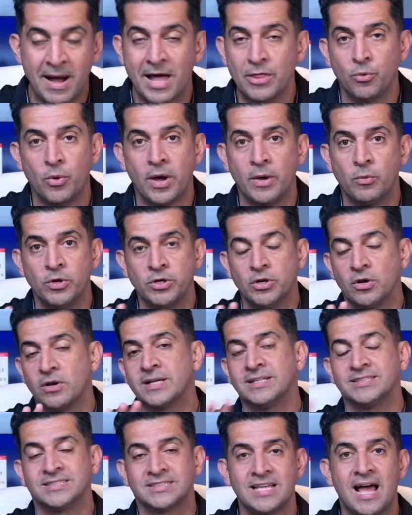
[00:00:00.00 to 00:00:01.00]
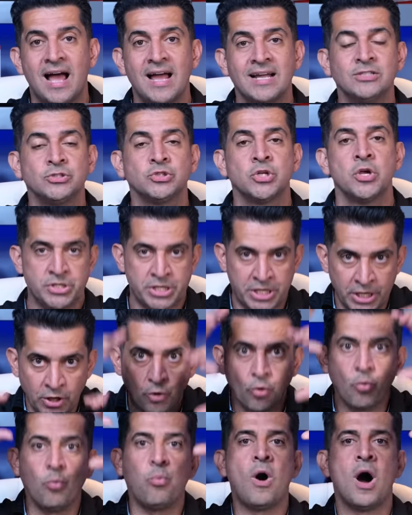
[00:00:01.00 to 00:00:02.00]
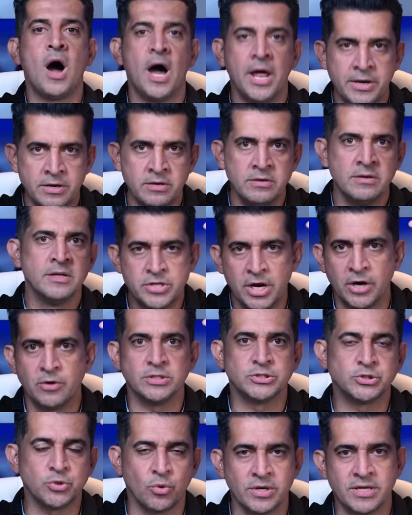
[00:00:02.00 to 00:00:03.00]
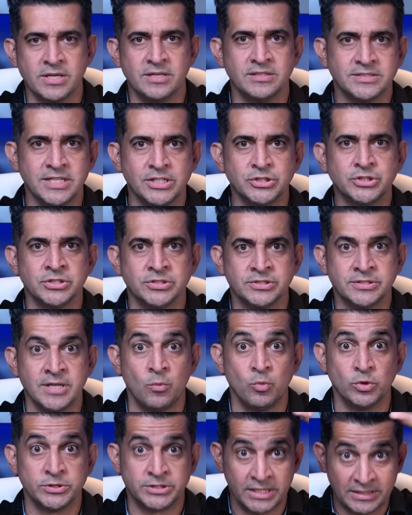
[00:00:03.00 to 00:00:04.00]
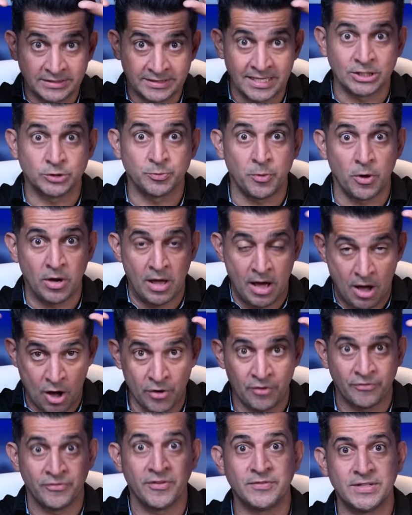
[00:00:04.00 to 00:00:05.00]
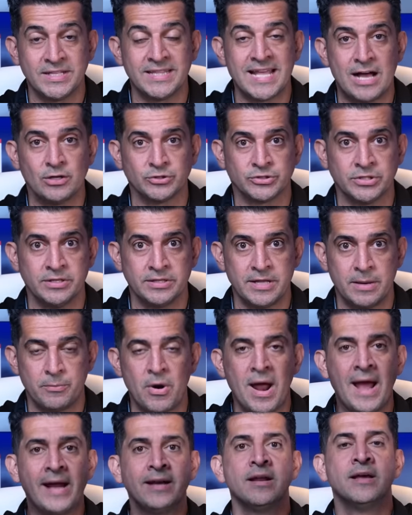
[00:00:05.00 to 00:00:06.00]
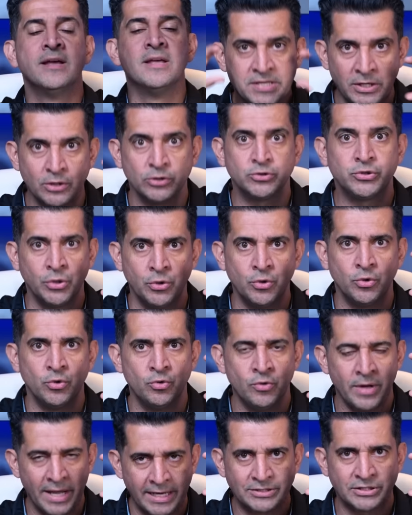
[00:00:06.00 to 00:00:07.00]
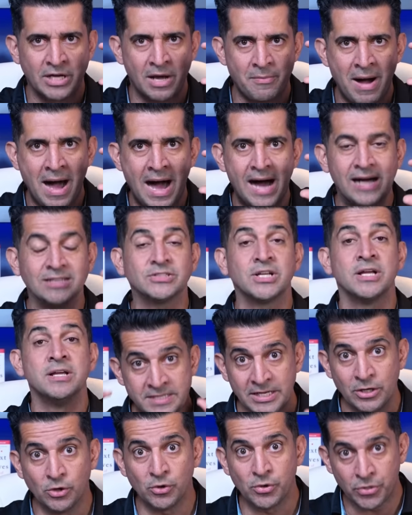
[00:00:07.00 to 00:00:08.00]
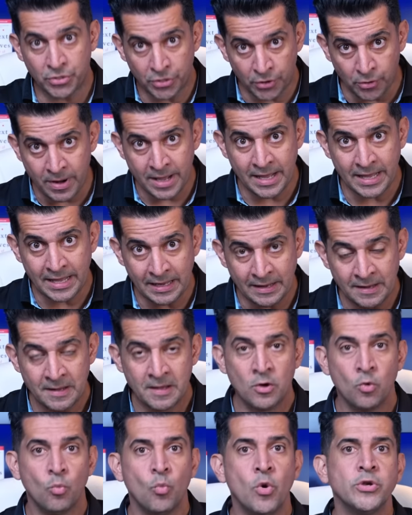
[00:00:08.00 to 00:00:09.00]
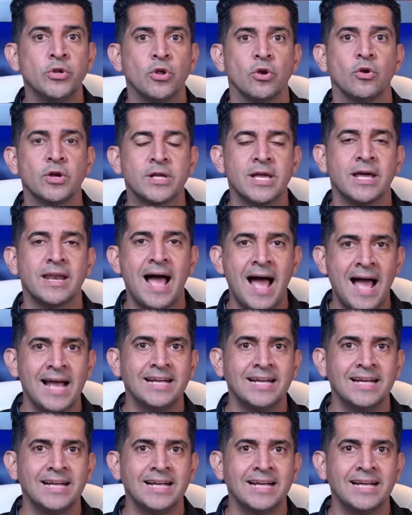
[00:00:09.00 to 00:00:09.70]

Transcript: by the way, when you look at size, tier one terrorist organization, some would say is Hezbollah, 150,000 of them, right? Tier two is Hamas. Tier three when you look at